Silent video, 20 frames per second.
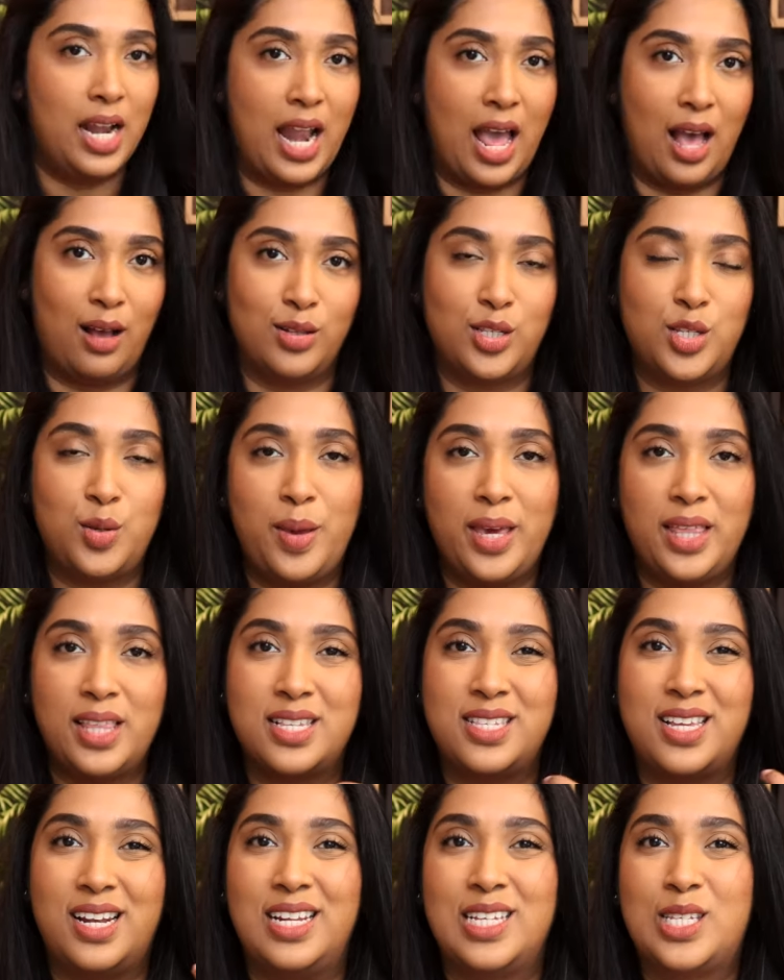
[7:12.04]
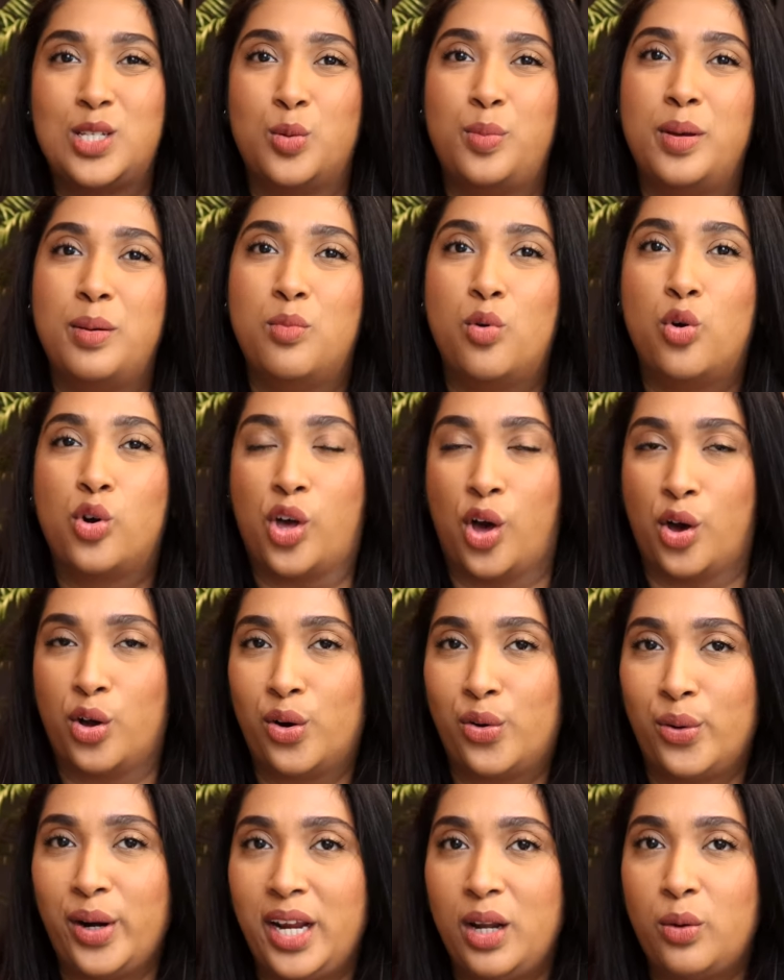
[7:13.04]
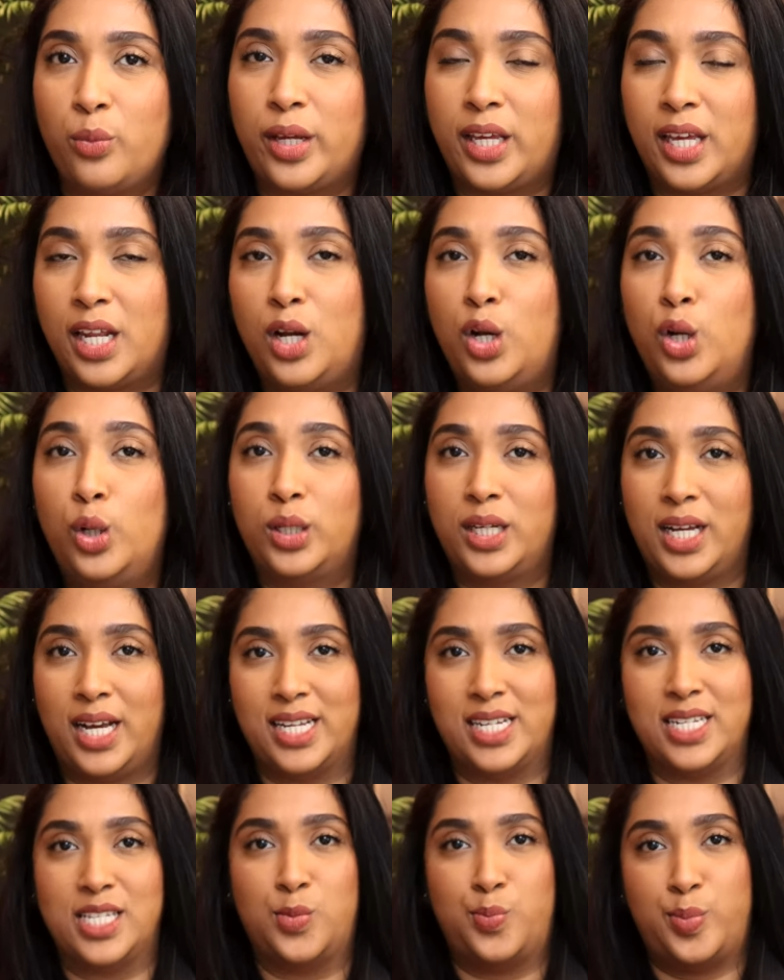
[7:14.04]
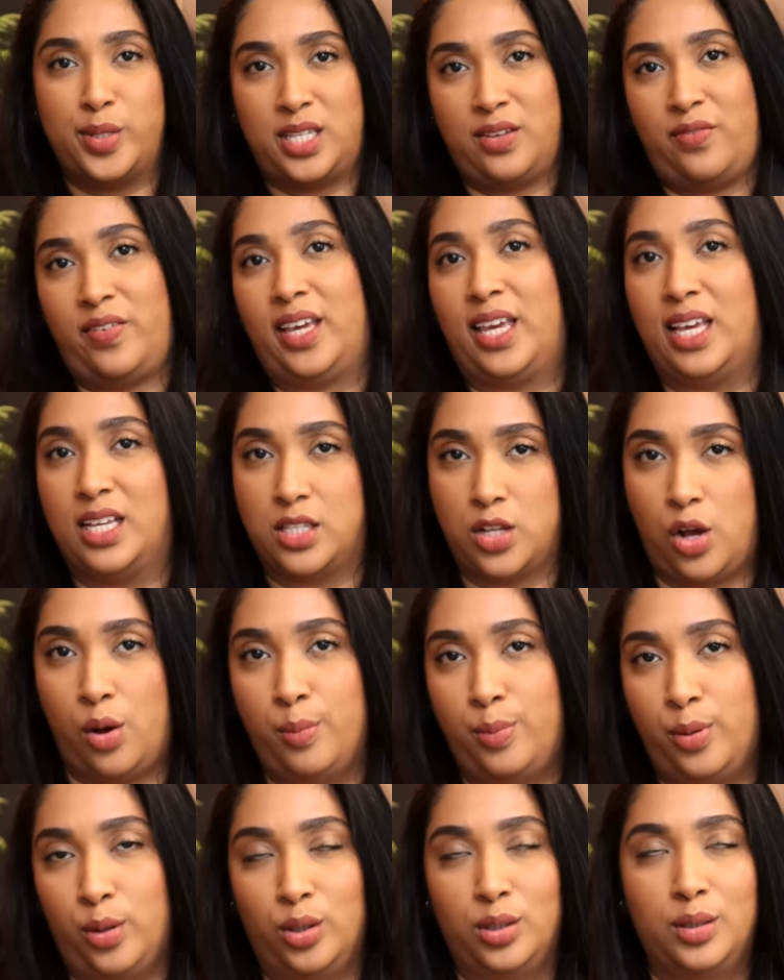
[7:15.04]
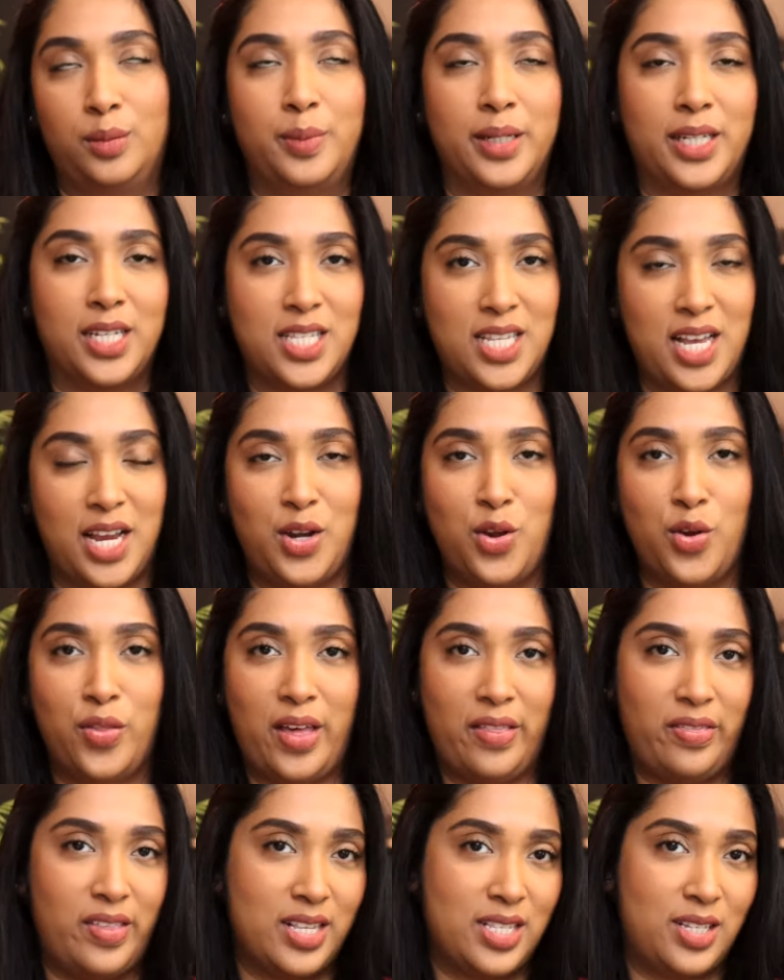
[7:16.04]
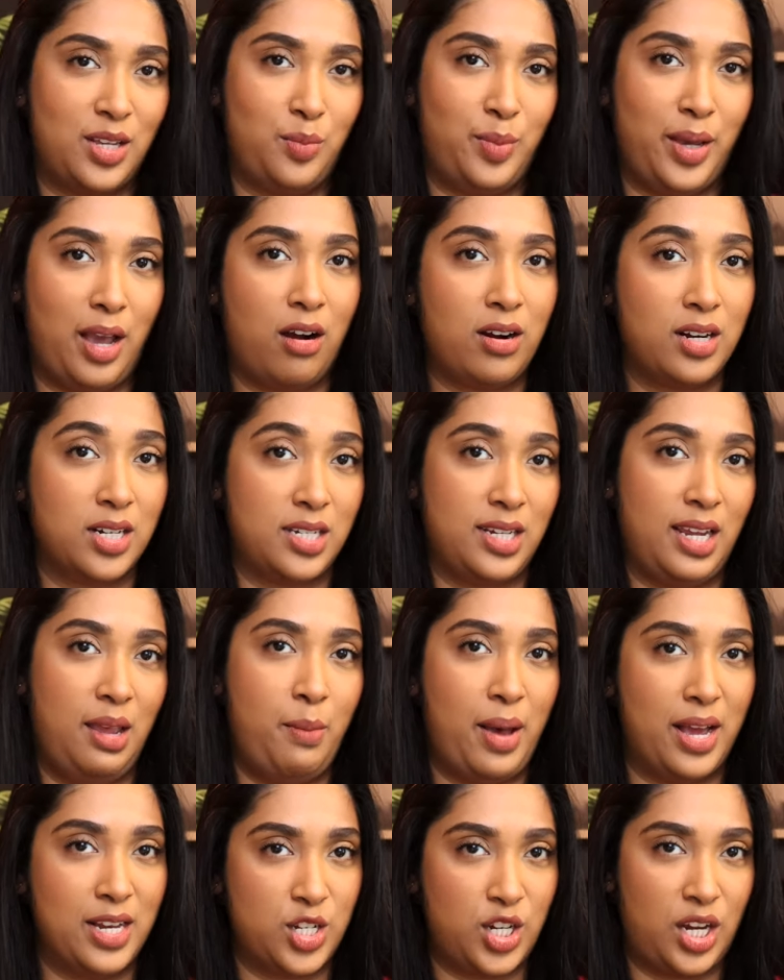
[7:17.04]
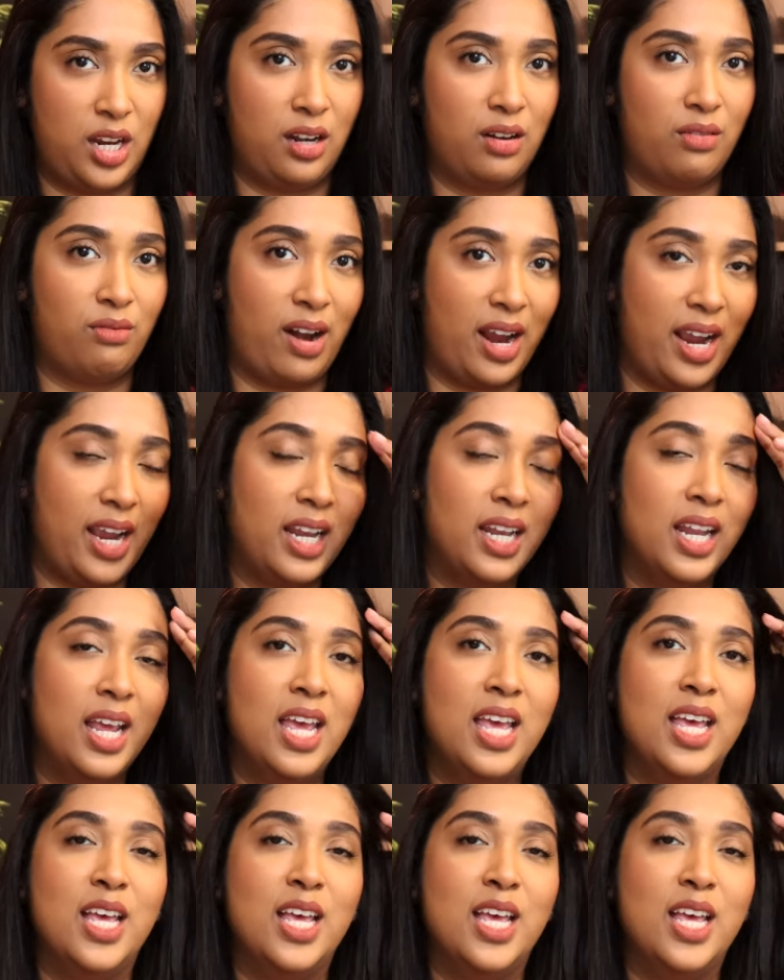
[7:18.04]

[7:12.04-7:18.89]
Now, to make this a little bit more concrete, we can look at a specific example, because I know that this could be hard to imagine, right?